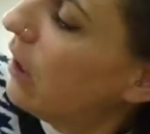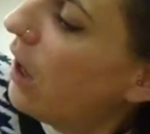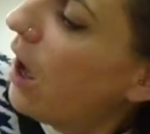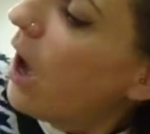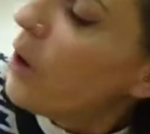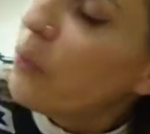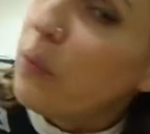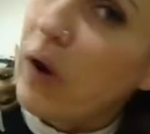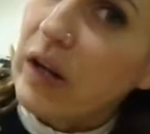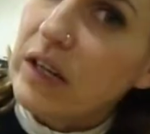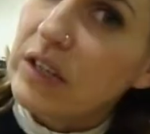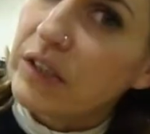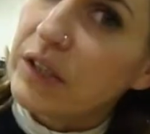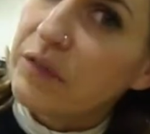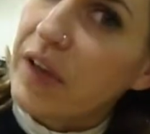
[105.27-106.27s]
I
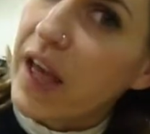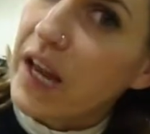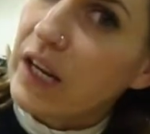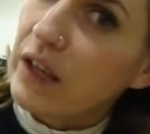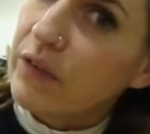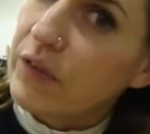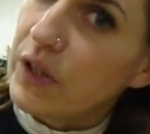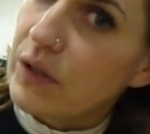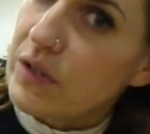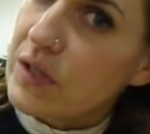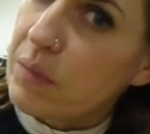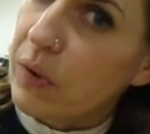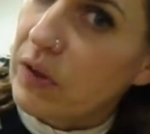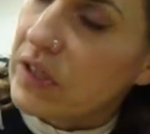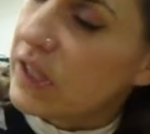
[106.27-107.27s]
wonder if any of you
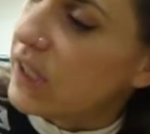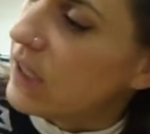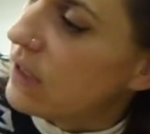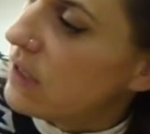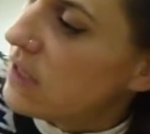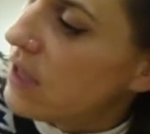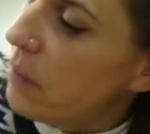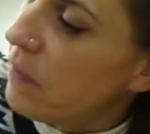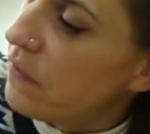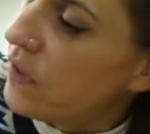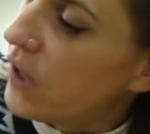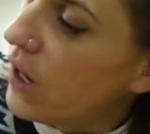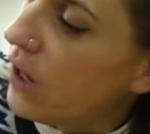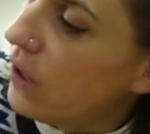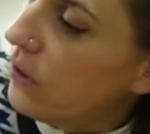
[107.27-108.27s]
spotted some of
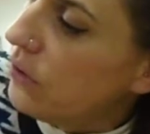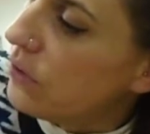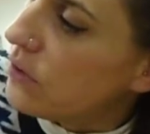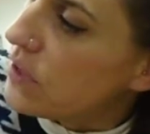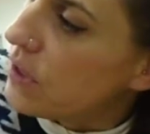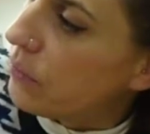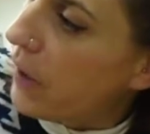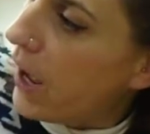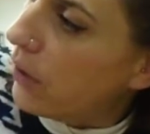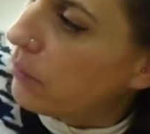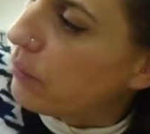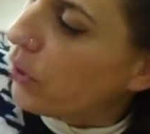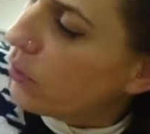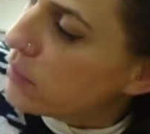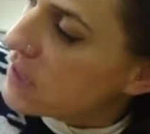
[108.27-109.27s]
the clues
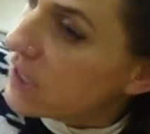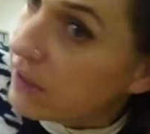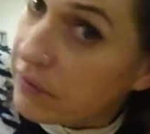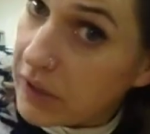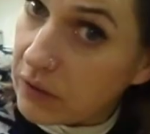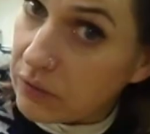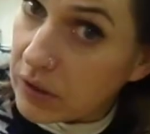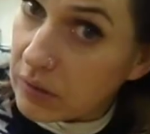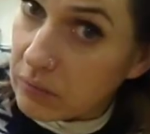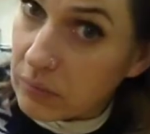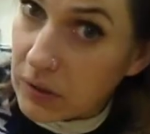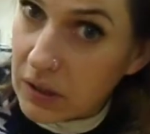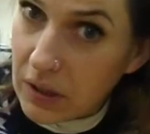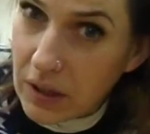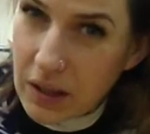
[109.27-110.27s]
around Bob's living
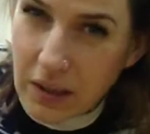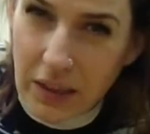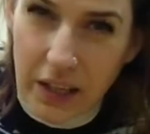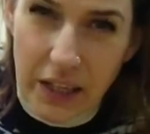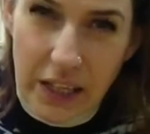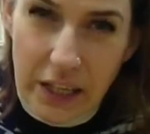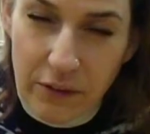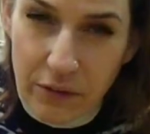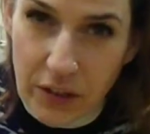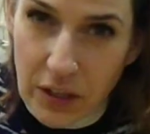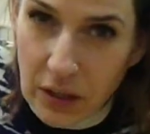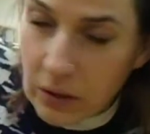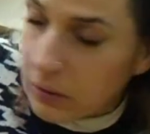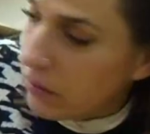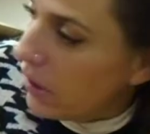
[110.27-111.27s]
room that give
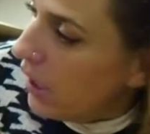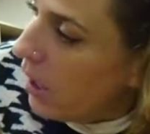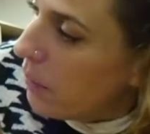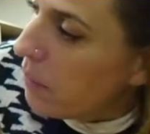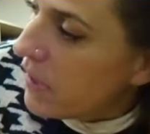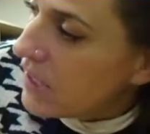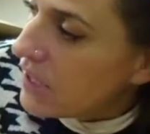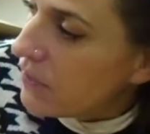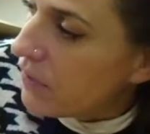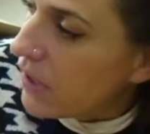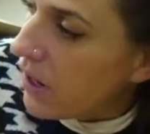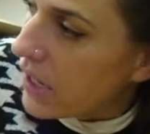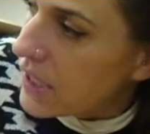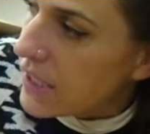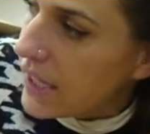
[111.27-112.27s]
you a bit of an
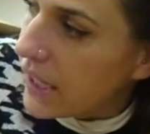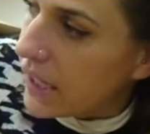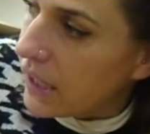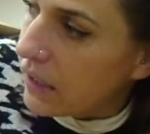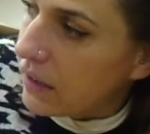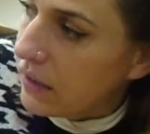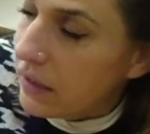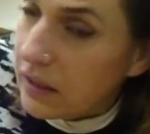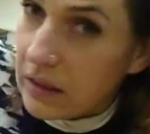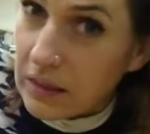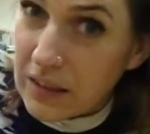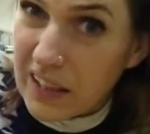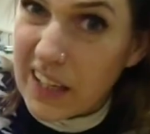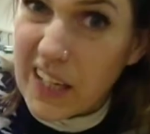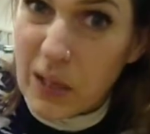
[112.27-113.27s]
idea
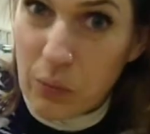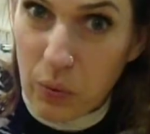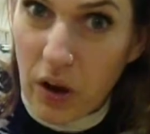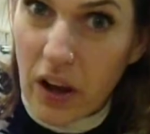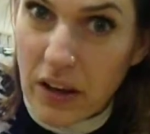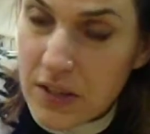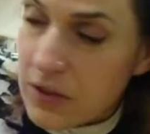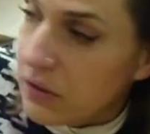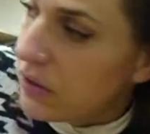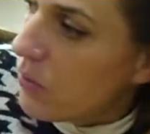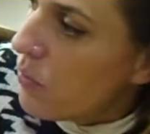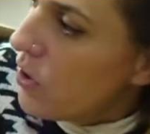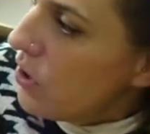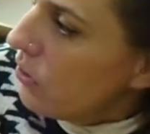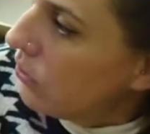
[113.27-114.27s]
that he works on the
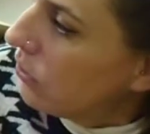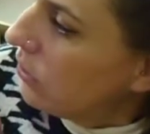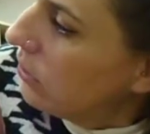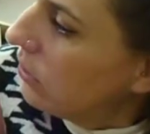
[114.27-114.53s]
moon.